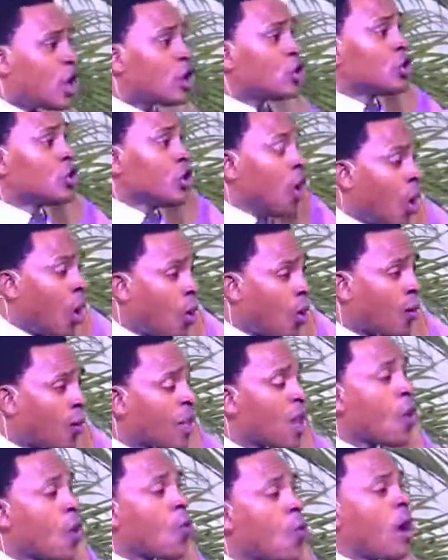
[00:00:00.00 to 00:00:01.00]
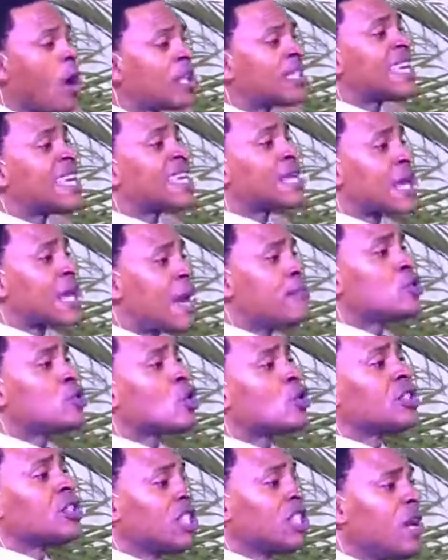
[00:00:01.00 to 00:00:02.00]
No. What he came
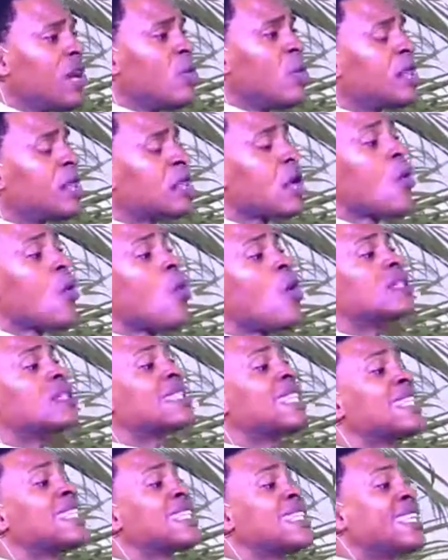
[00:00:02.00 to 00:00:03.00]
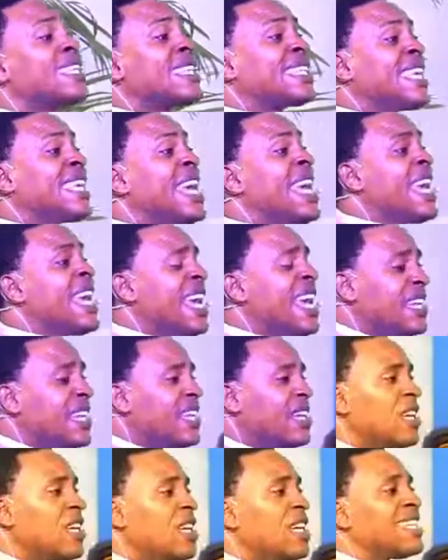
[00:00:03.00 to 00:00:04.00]
to deal with was the sin.
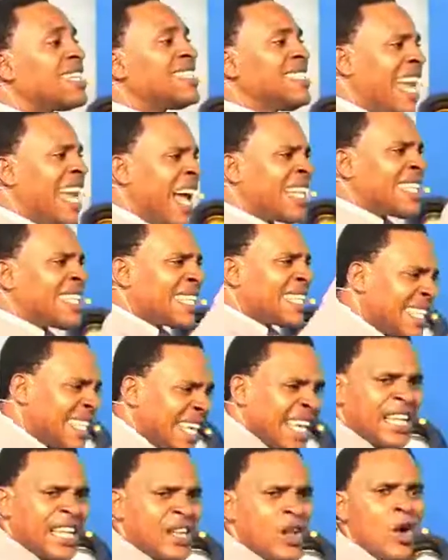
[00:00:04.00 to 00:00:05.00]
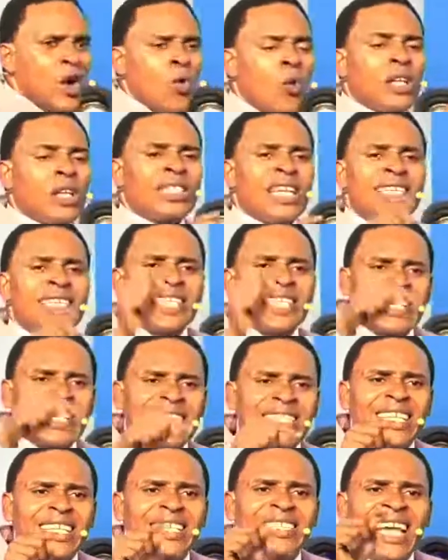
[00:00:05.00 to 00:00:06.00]
That sin. What is that
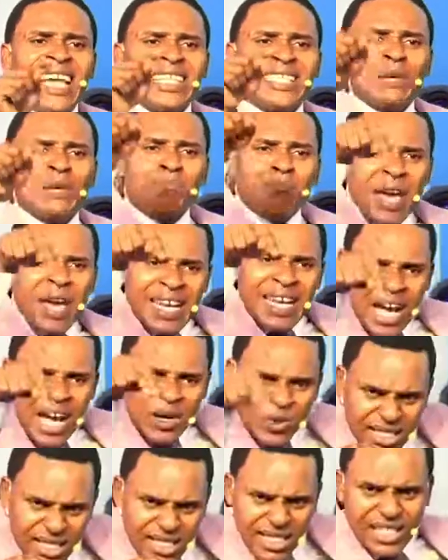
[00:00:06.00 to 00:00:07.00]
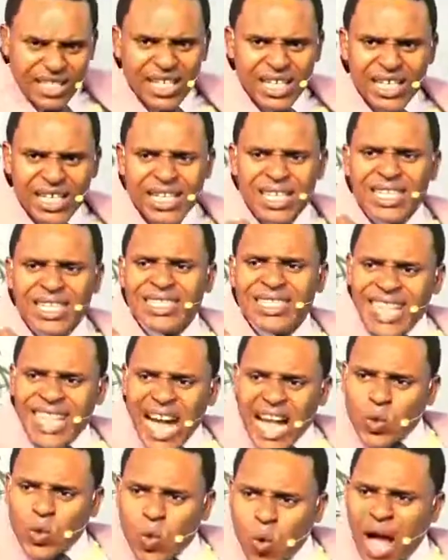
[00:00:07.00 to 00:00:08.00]
sin? That's the penalty.
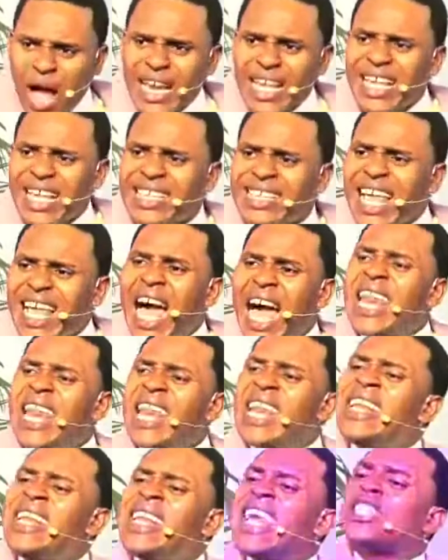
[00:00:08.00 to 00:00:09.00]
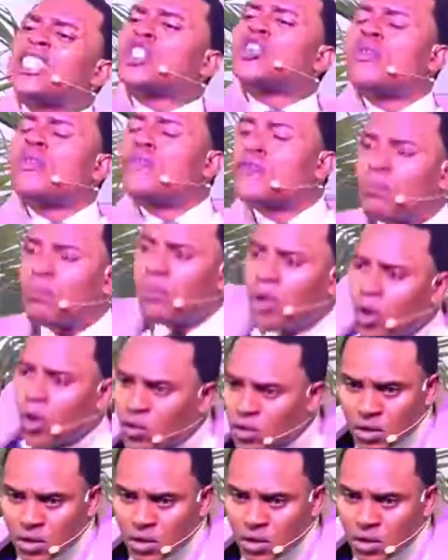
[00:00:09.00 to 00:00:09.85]
That one is alienation from God.